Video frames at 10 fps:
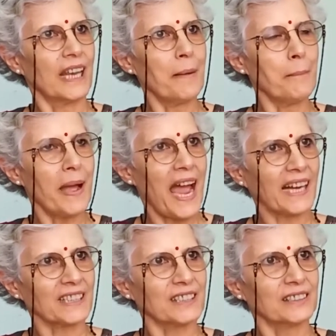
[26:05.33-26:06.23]

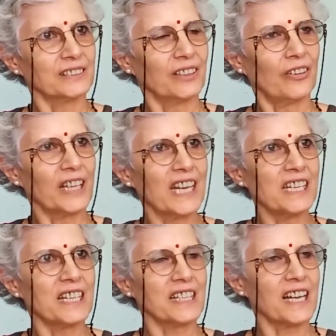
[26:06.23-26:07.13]
impact on
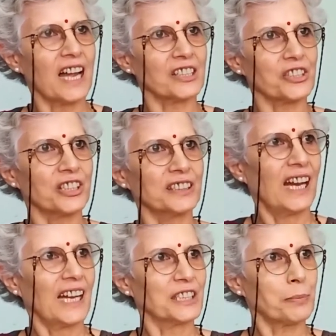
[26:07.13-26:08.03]
Indian culture,
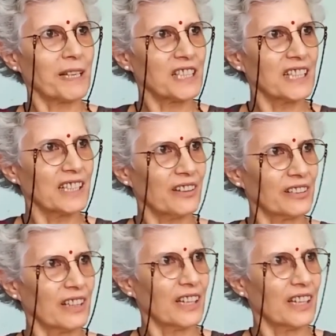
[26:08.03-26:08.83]
and especially on